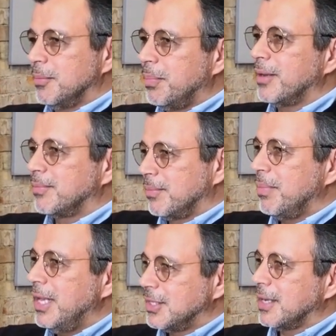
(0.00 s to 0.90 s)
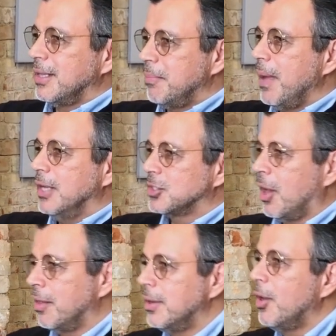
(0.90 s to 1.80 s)
but basically based
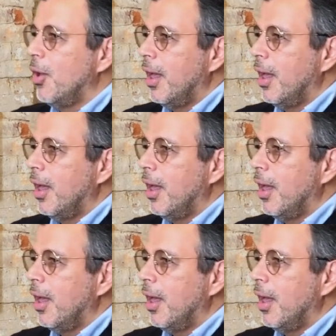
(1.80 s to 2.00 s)
on,